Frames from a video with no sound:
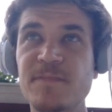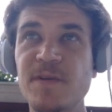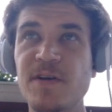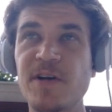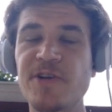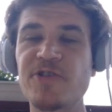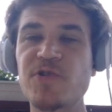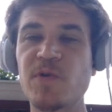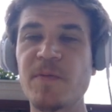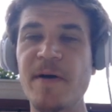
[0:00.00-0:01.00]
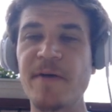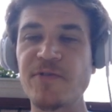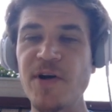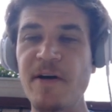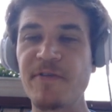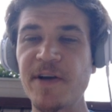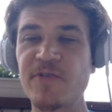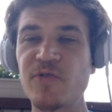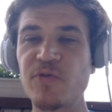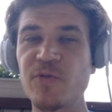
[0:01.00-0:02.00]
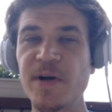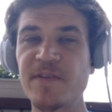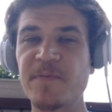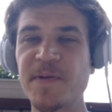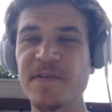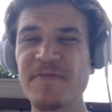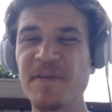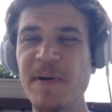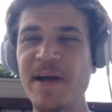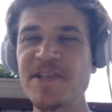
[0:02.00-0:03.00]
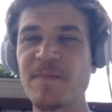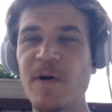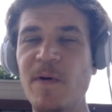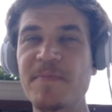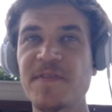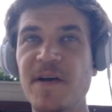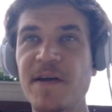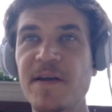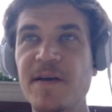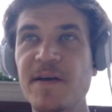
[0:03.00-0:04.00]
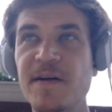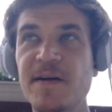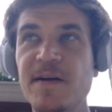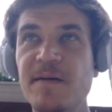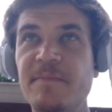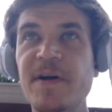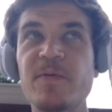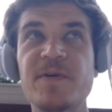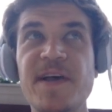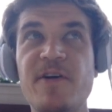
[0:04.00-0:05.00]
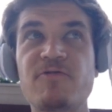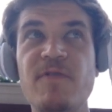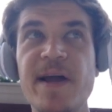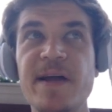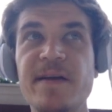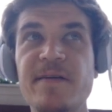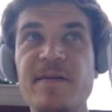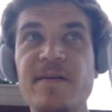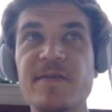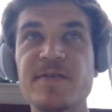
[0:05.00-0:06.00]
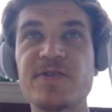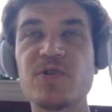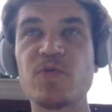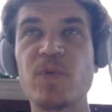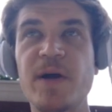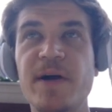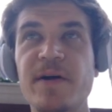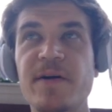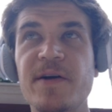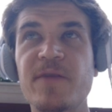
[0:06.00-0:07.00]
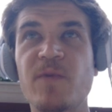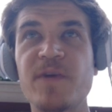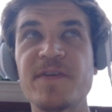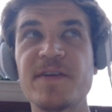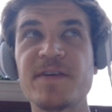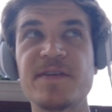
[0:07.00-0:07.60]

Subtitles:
unusual amount of traffic to a specific page on my website, but it was at a rate to where it wasn't